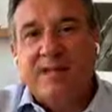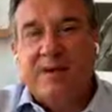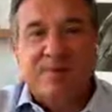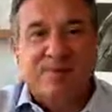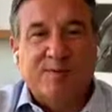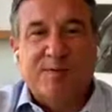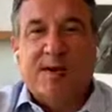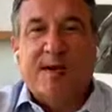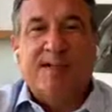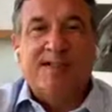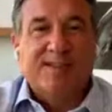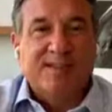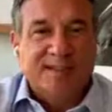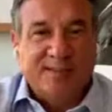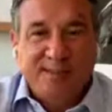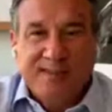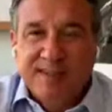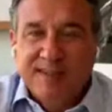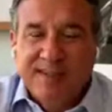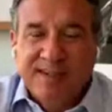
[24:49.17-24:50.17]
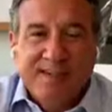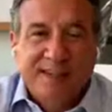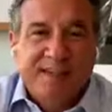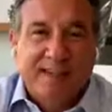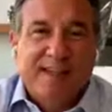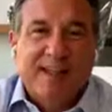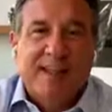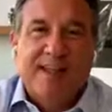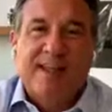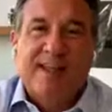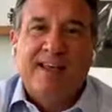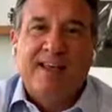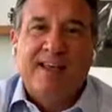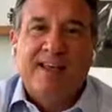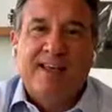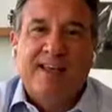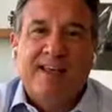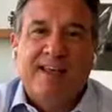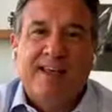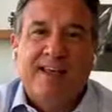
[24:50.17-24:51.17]
that was positive,
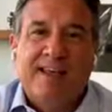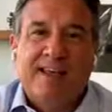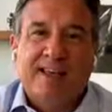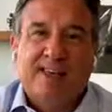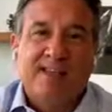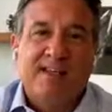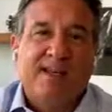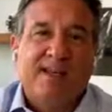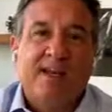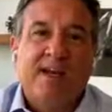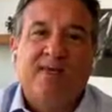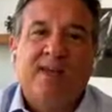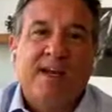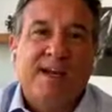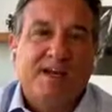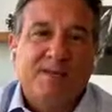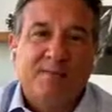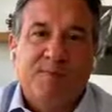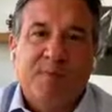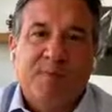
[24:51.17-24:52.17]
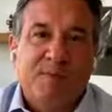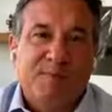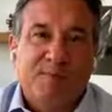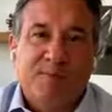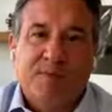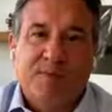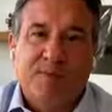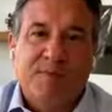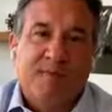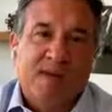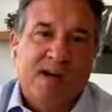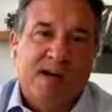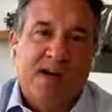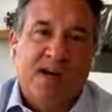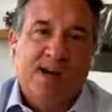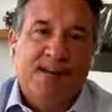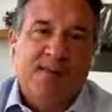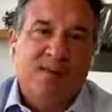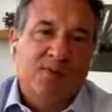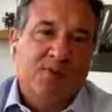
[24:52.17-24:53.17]
it accelerated people's
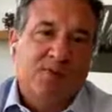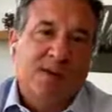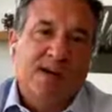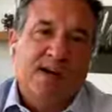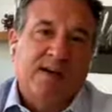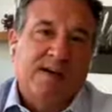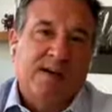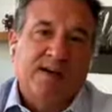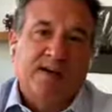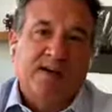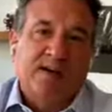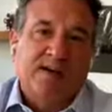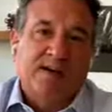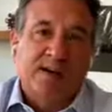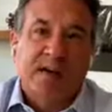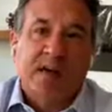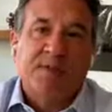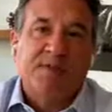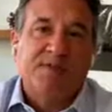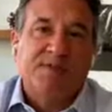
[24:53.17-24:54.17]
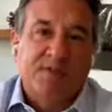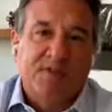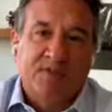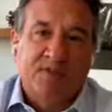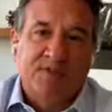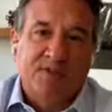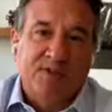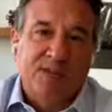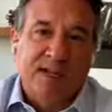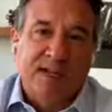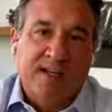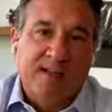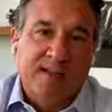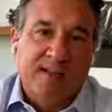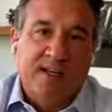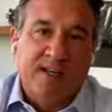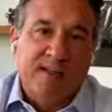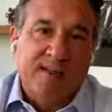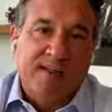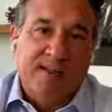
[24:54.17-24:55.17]
knowledge, awareness, and adoption of
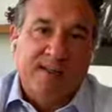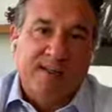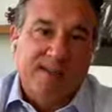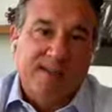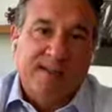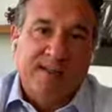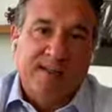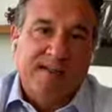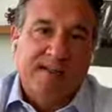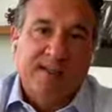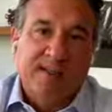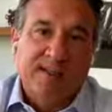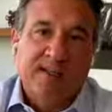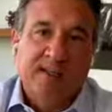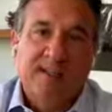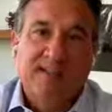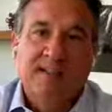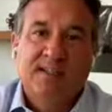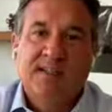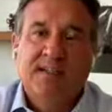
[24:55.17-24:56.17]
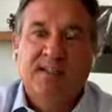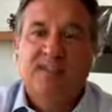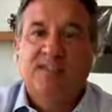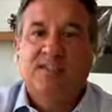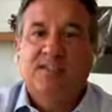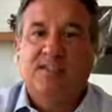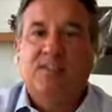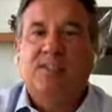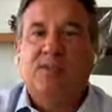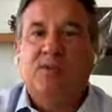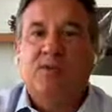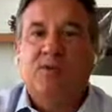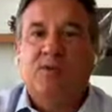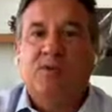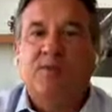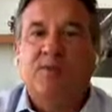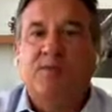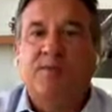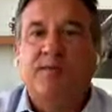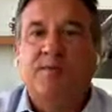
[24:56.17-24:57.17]
trying new things digitally.
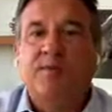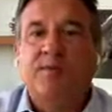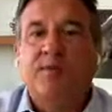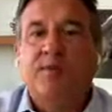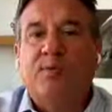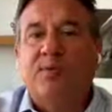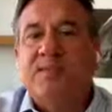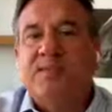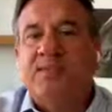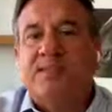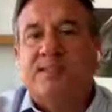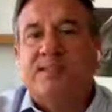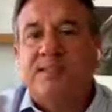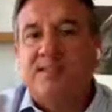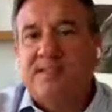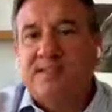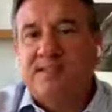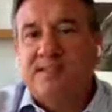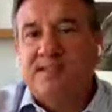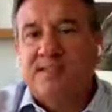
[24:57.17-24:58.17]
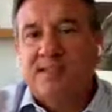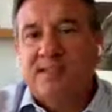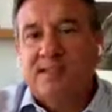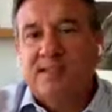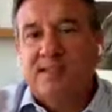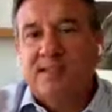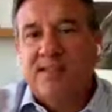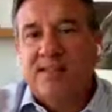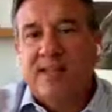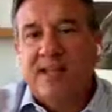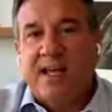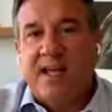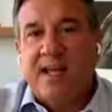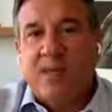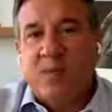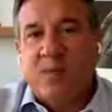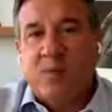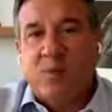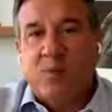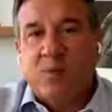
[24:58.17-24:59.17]
So some of the resistance
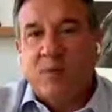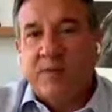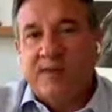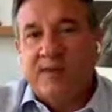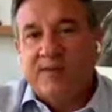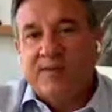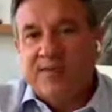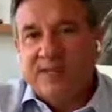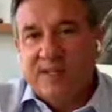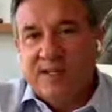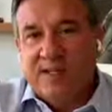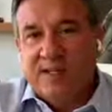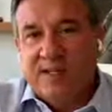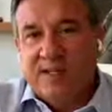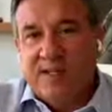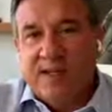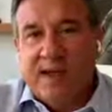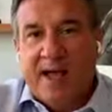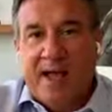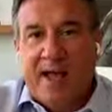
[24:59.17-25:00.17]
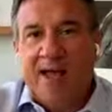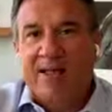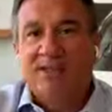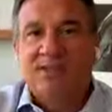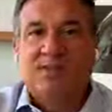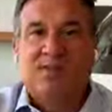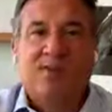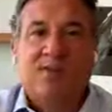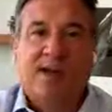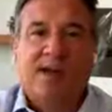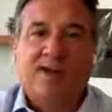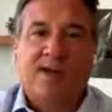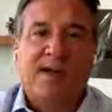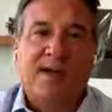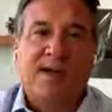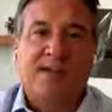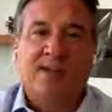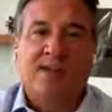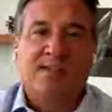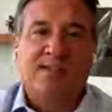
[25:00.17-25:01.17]
that we may have seen in the past around
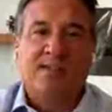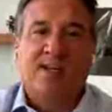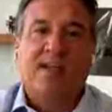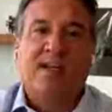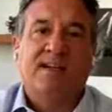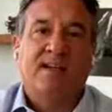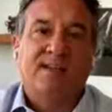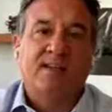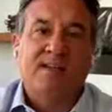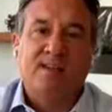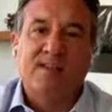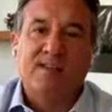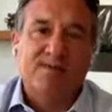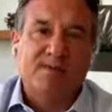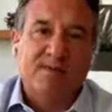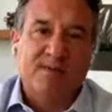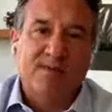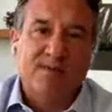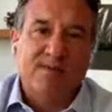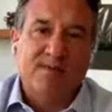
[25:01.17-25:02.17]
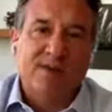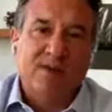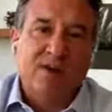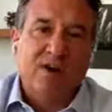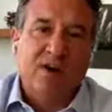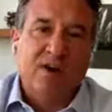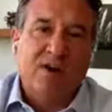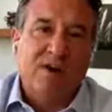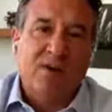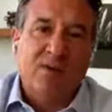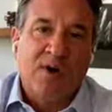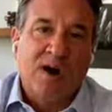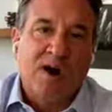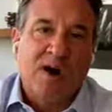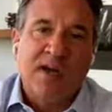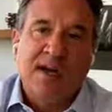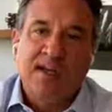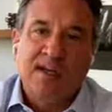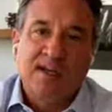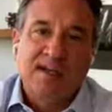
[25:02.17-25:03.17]
not understanding the specific
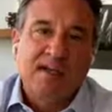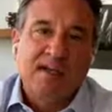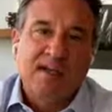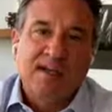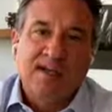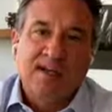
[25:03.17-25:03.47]
ROI